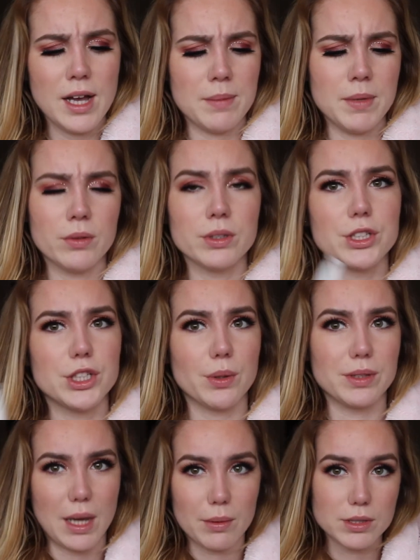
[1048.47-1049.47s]
I'm not really sure
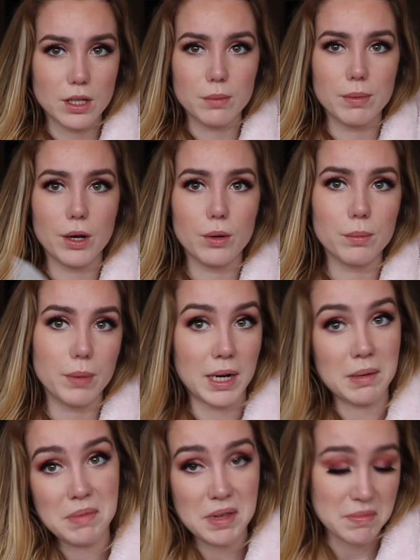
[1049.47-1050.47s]
what that was all about, but
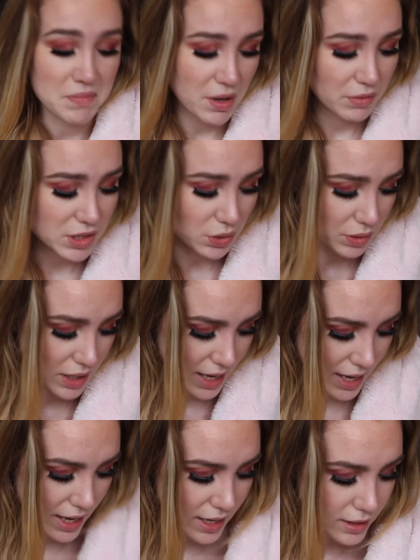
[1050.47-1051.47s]
I mean, it was
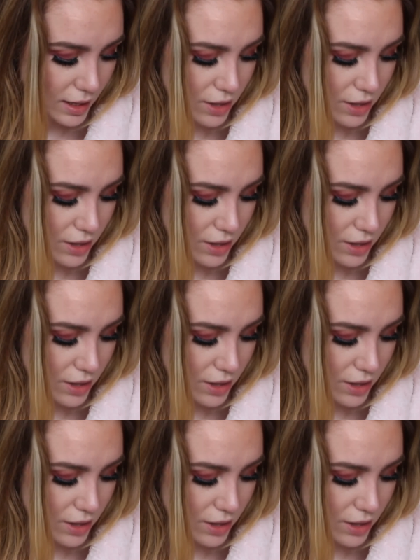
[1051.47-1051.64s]
okay.